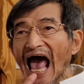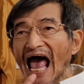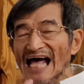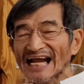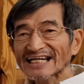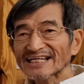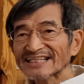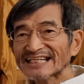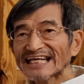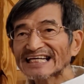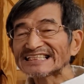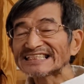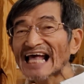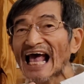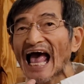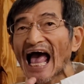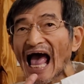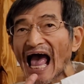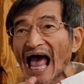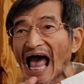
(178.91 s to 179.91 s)
like this.
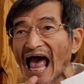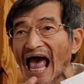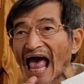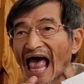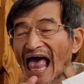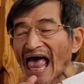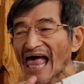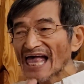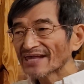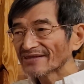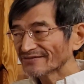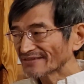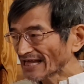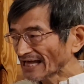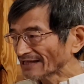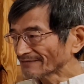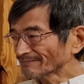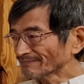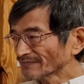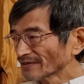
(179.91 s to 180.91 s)

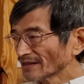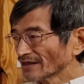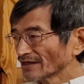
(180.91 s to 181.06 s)
Then